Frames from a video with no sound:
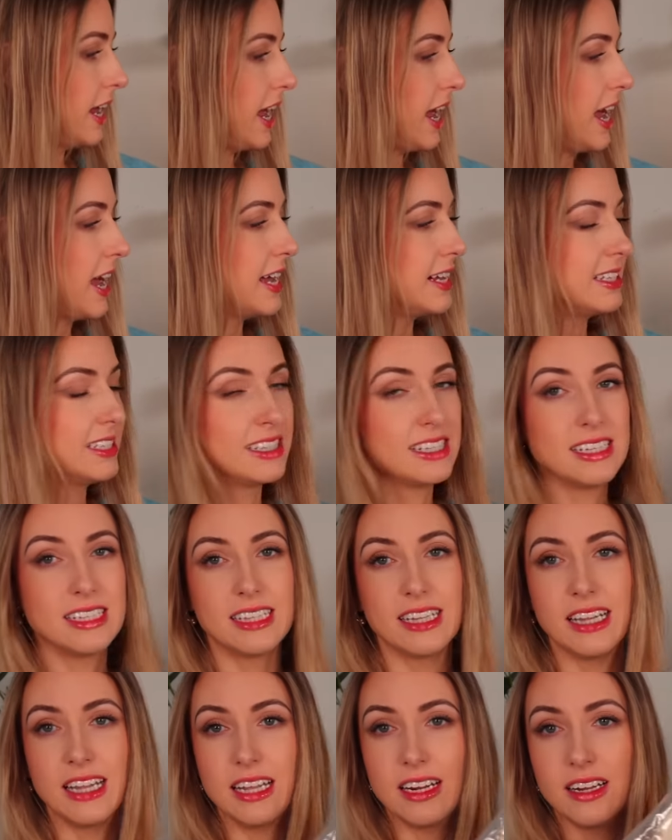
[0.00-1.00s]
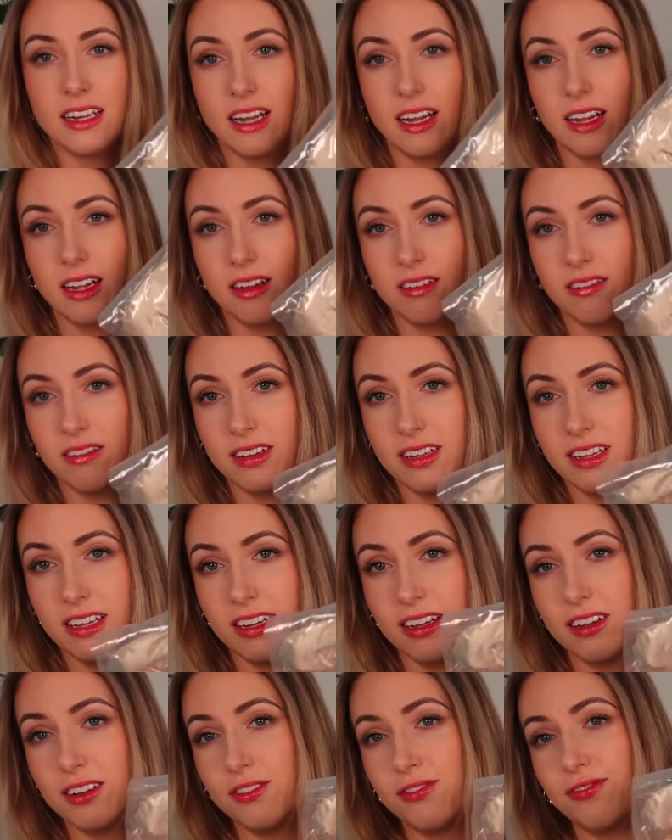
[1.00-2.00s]
it has these little
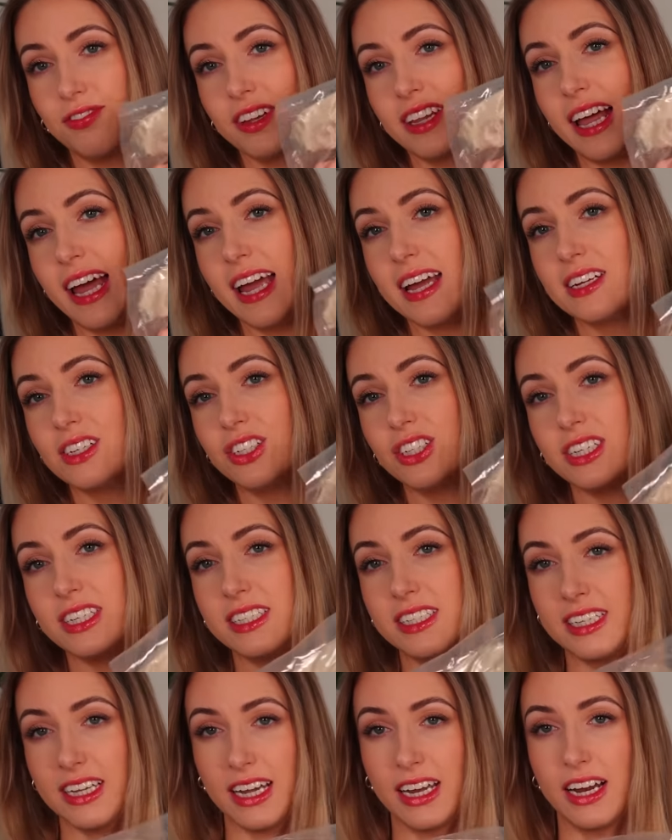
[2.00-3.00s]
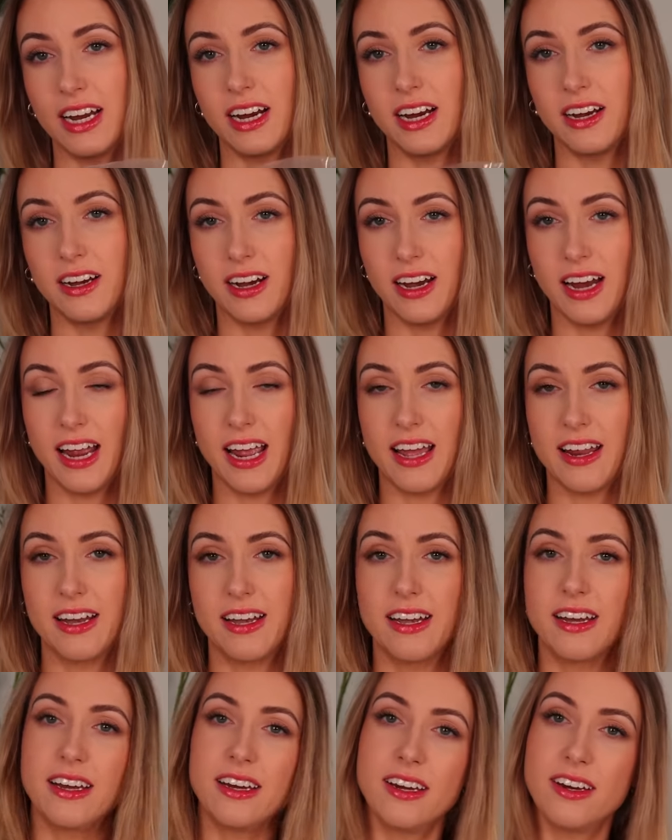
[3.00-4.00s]
phalanges here,
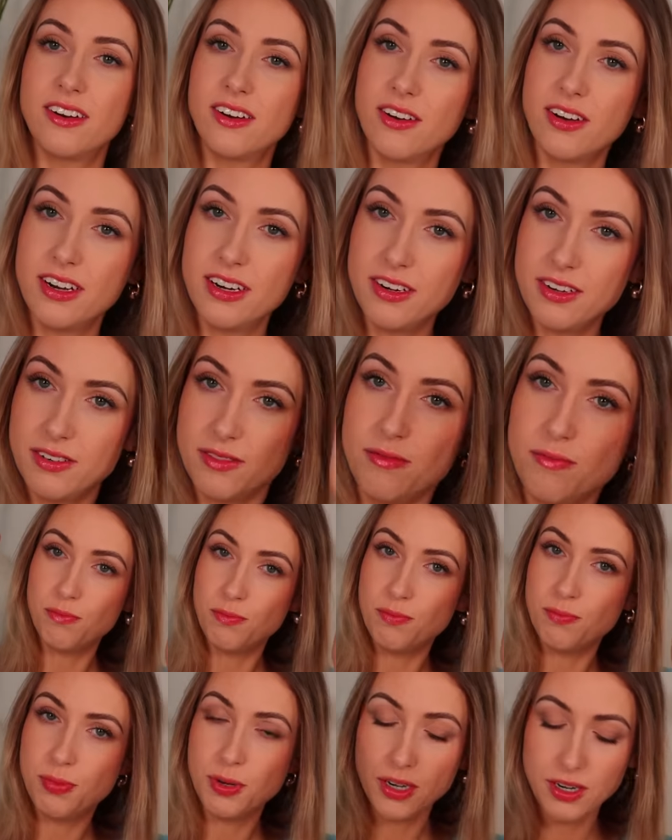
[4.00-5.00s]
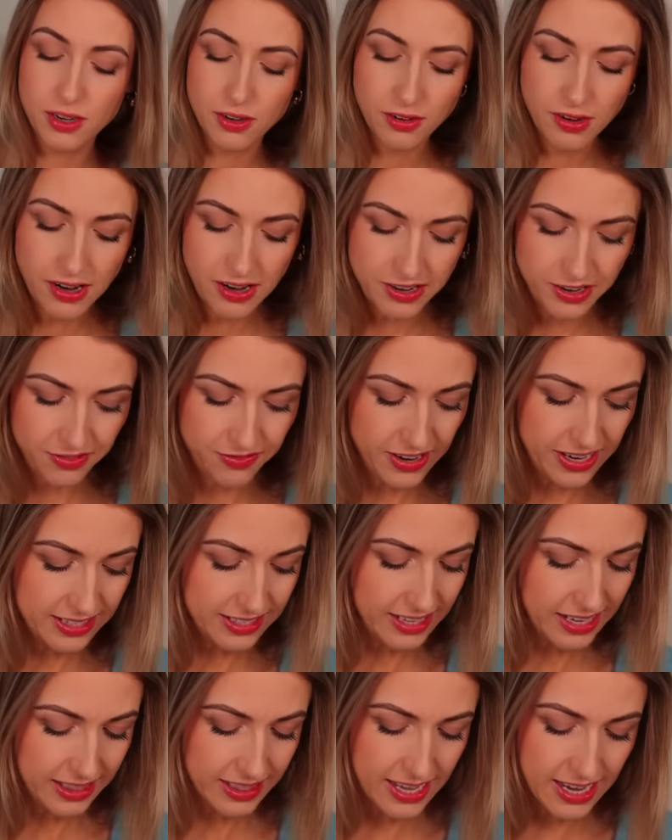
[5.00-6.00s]
and you know, you put it around your
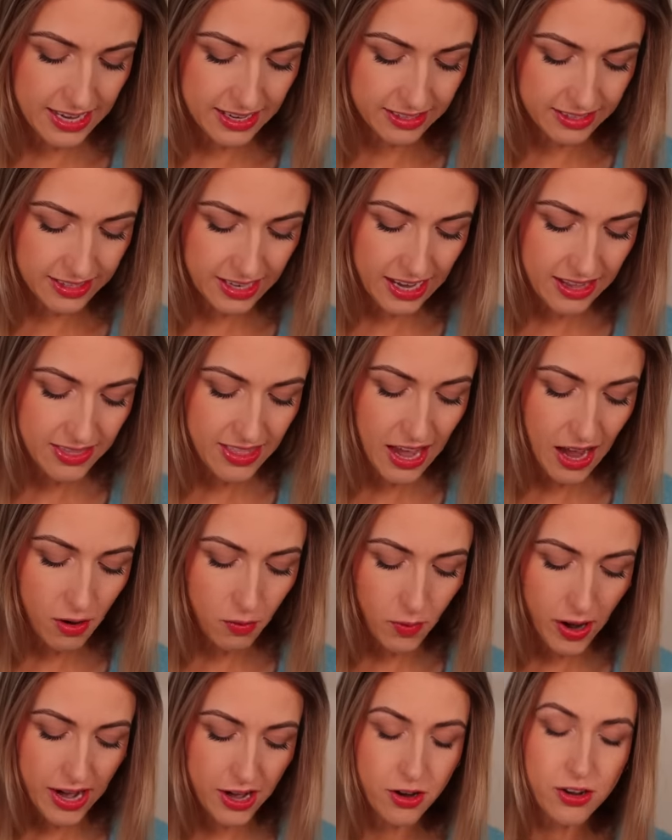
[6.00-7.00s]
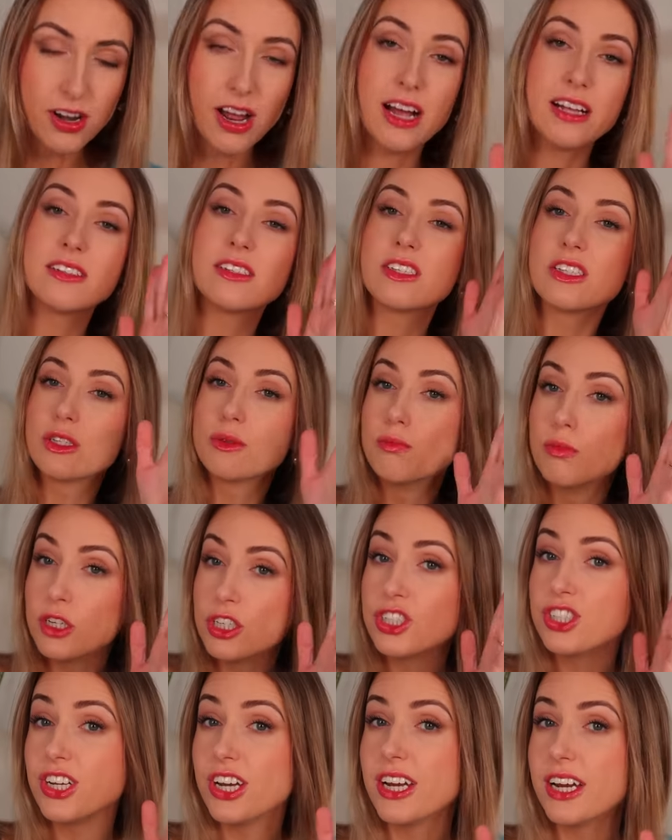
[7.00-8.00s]
face like this, and that way you're not
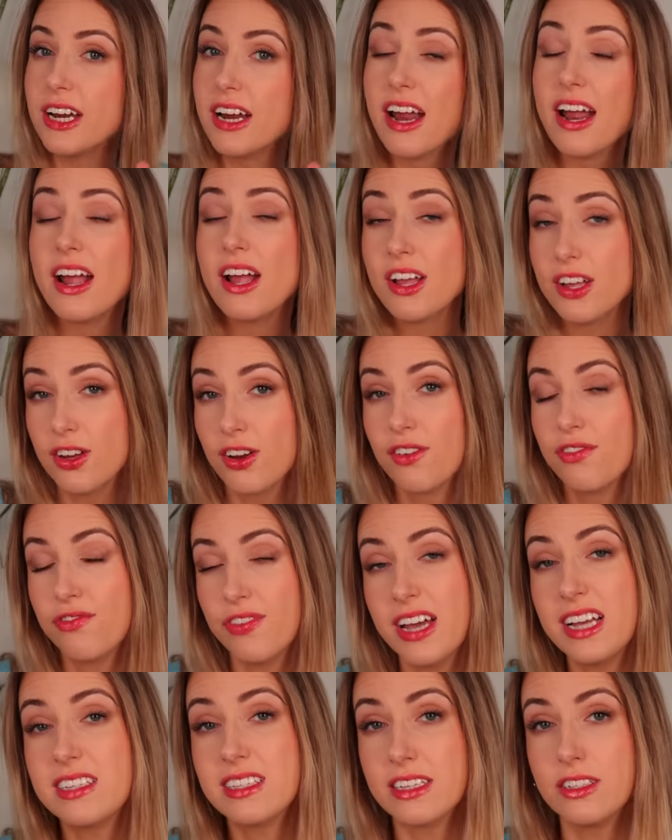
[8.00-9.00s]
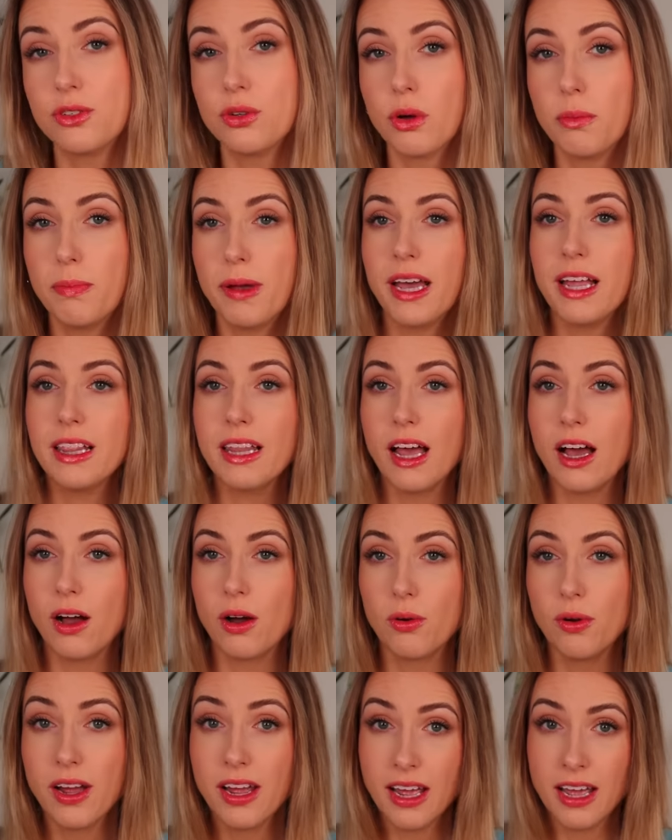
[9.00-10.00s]
smushing your face into a
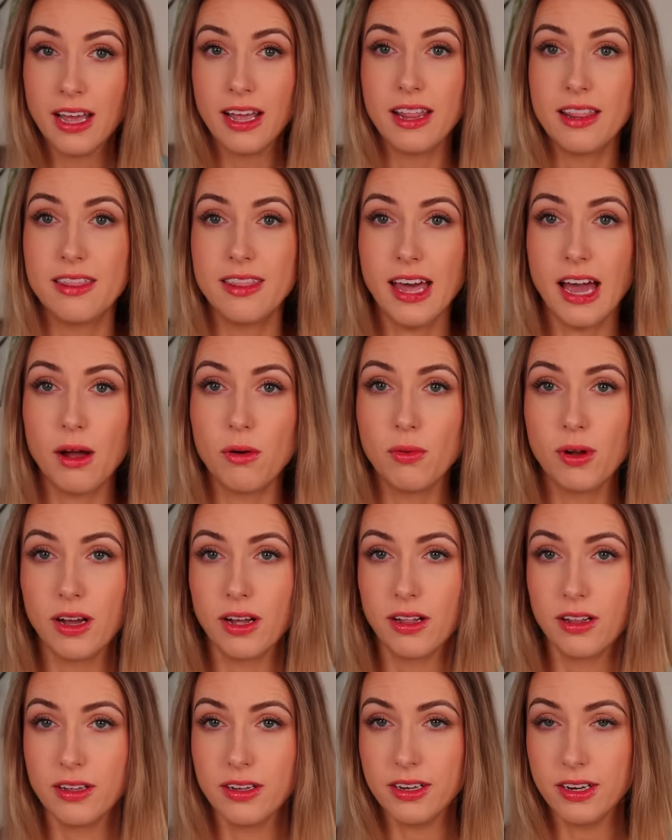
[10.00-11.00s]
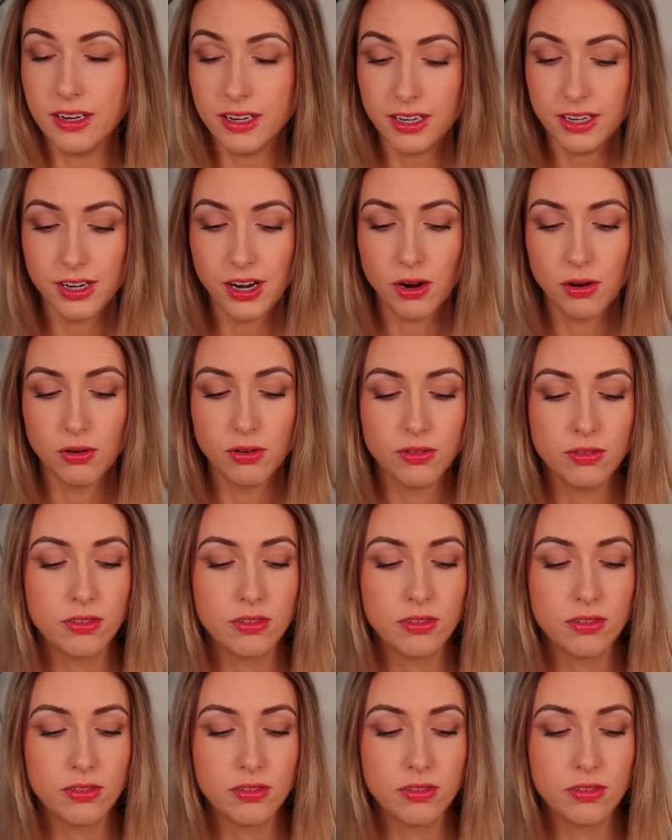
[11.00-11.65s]
pillow that will, you know,